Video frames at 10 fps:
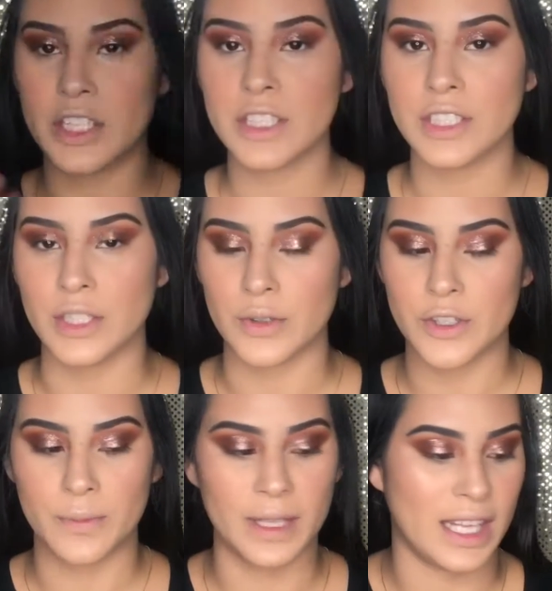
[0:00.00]
usually don't
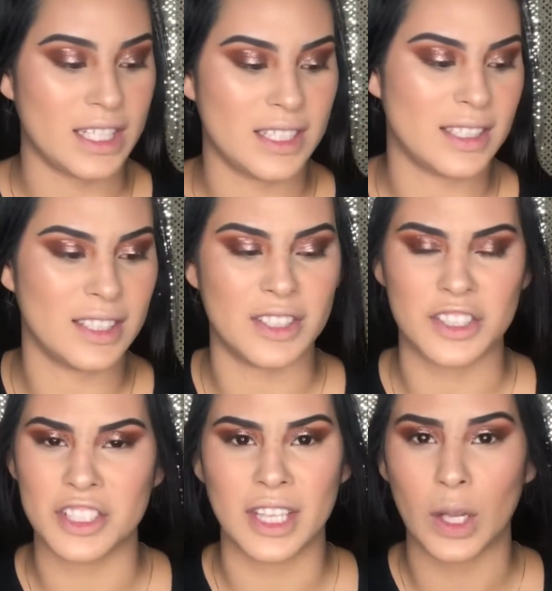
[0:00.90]
show my lashes because they're
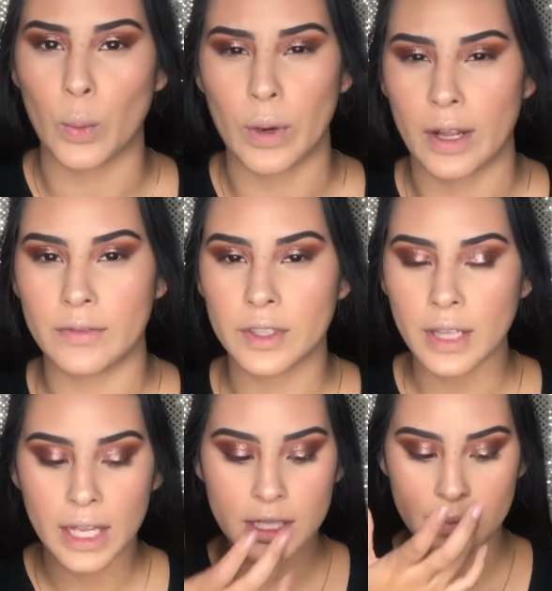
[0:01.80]
just like a whatever
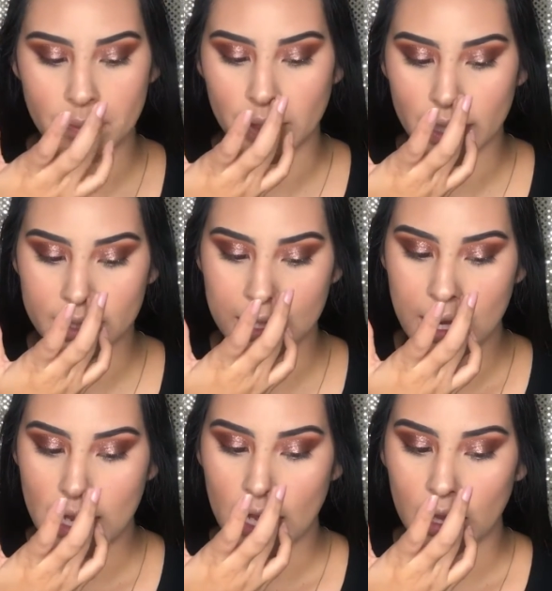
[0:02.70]
lash, but
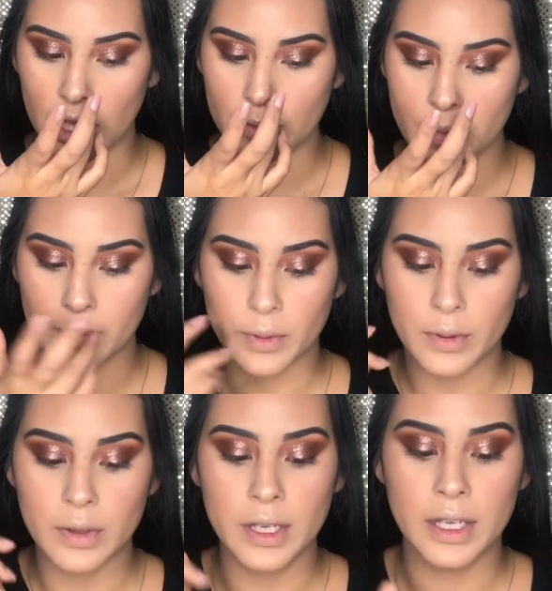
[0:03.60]
a lot of
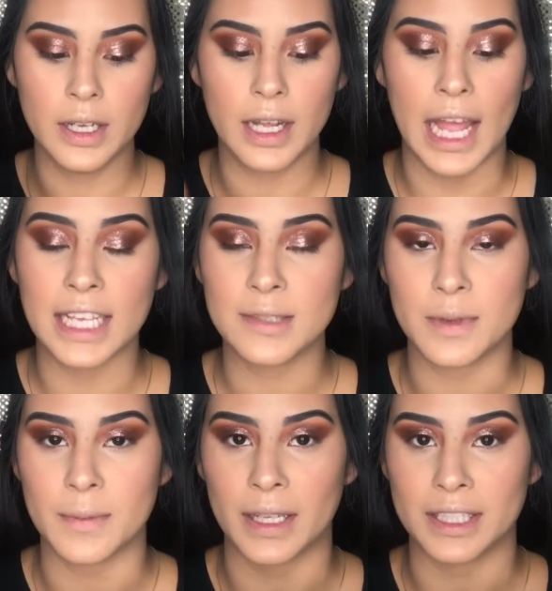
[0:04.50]
people ask
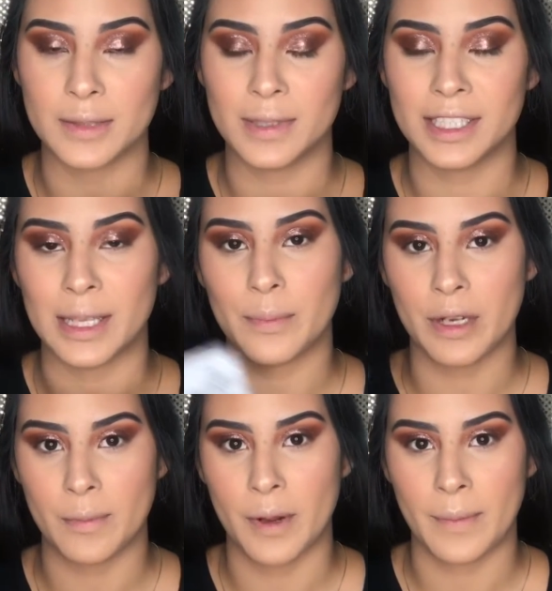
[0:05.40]
me about these because I put
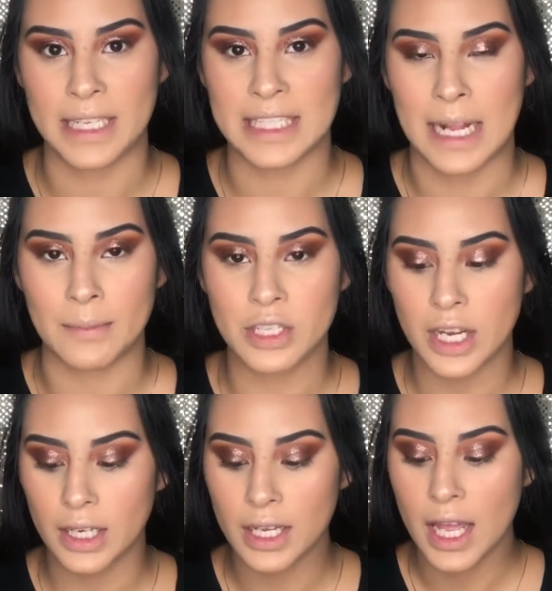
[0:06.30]
them on my
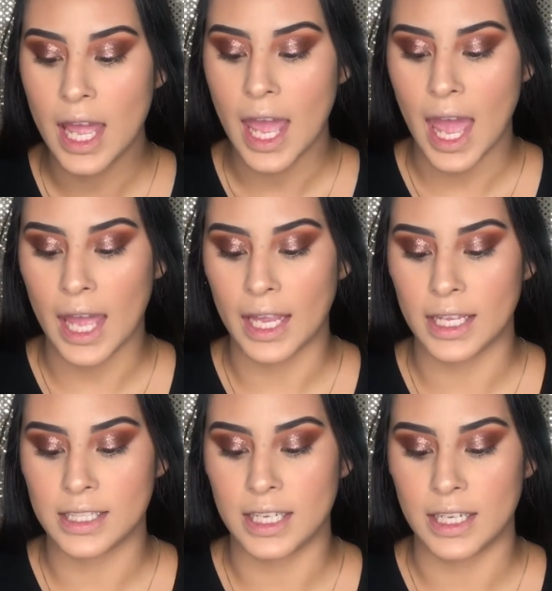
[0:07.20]
Snapchat,
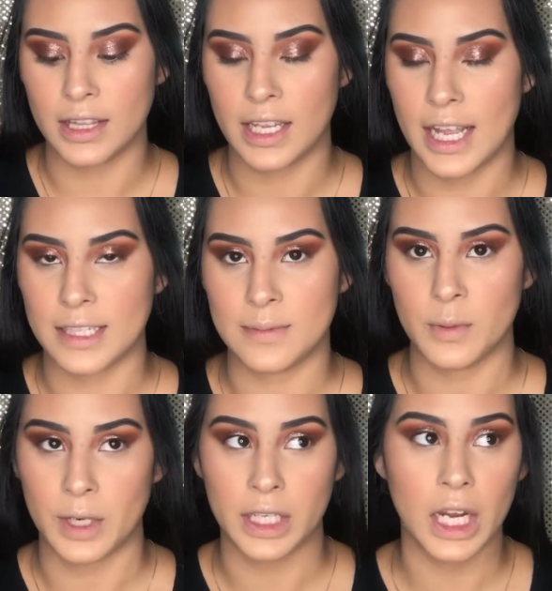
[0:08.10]
and they asked me
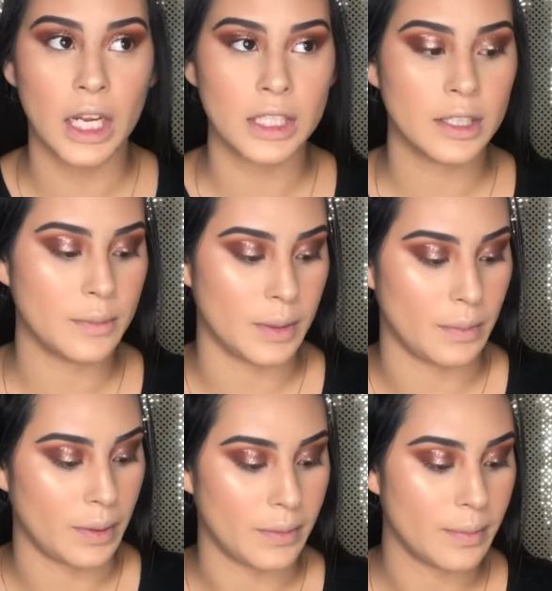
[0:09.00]
where I got them and
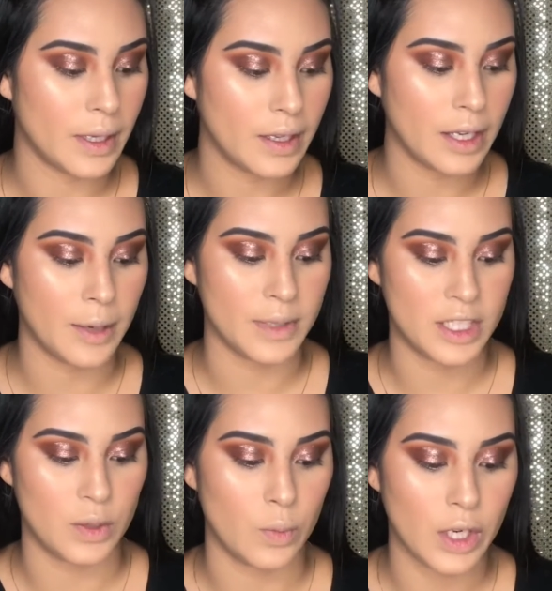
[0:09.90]
blah blah blah, how
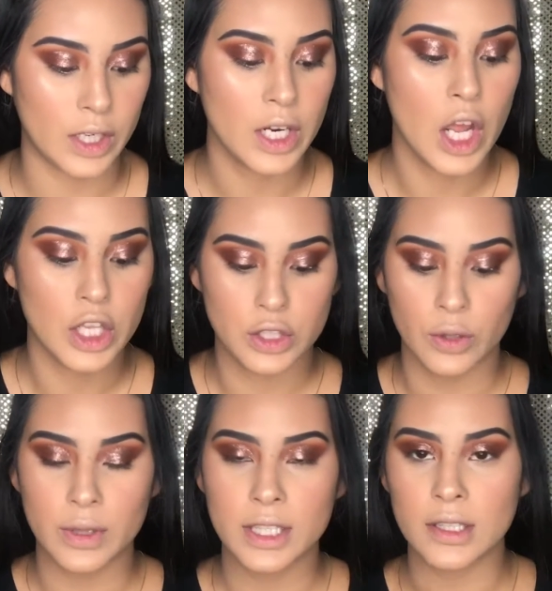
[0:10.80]
much they were.
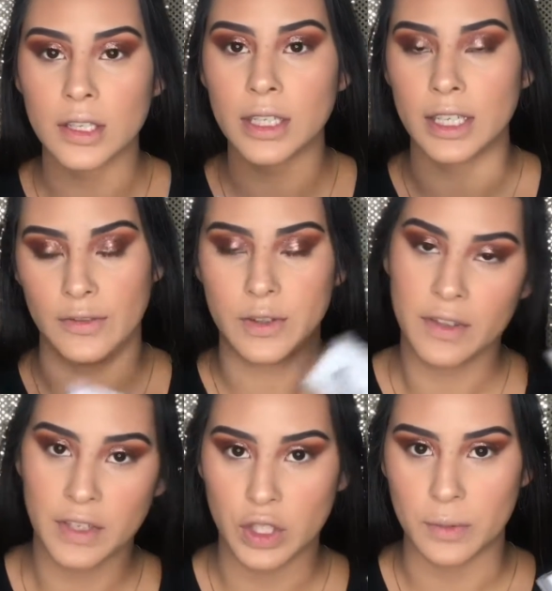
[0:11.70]
So these are, if you
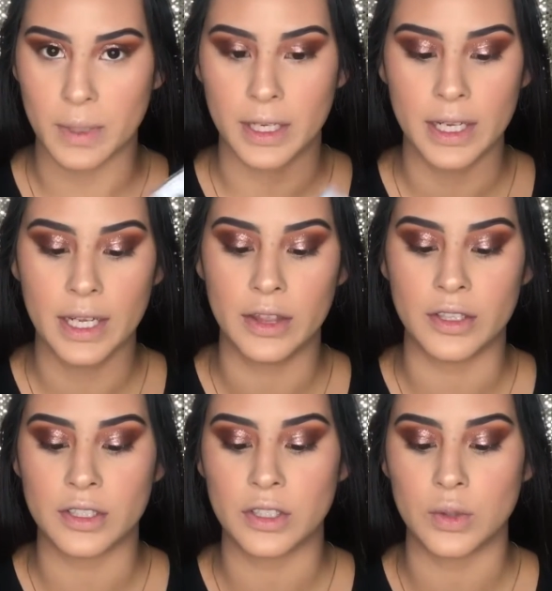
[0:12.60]
live in Yuma,
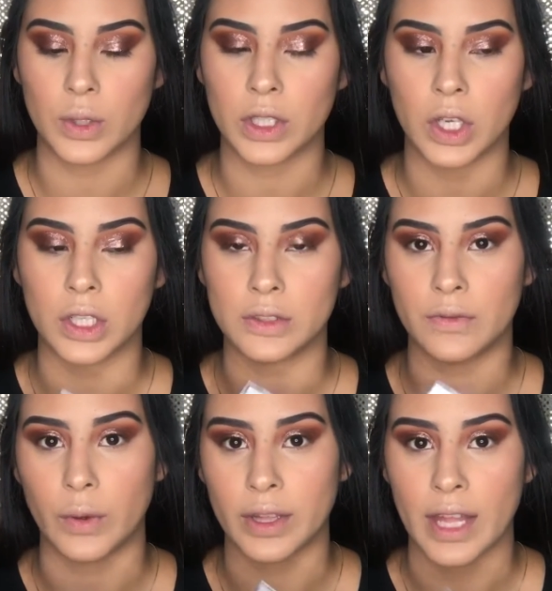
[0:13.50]
there's a store called
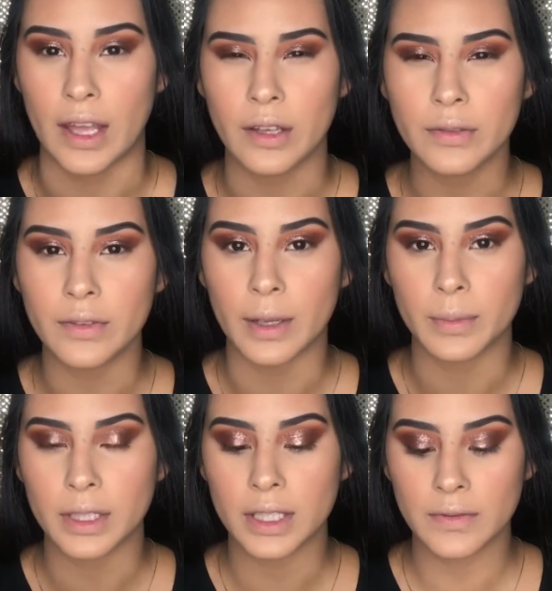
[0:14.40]
4th Ave, I
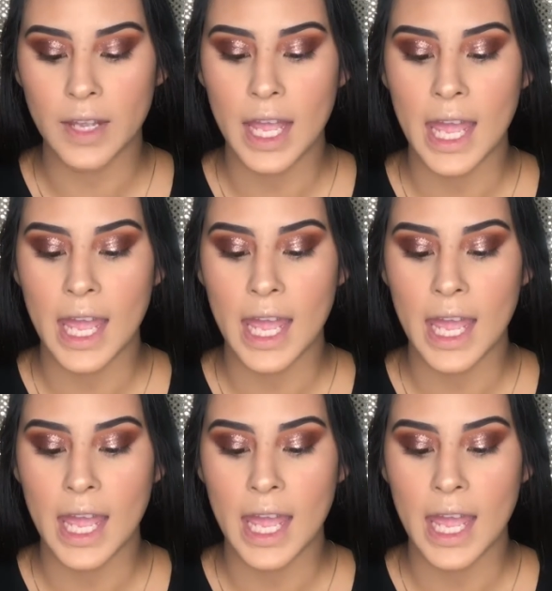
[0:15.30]
believe,